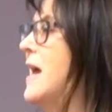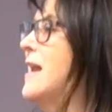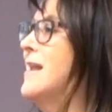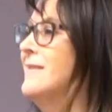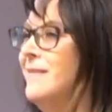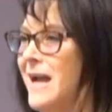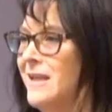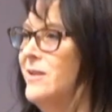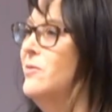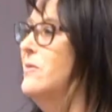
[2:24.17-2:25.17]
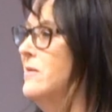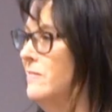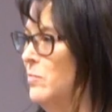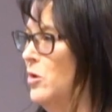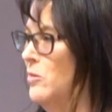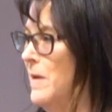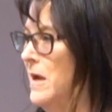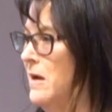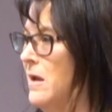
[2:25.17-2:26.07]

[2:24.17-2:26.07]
and a likelihood of probate.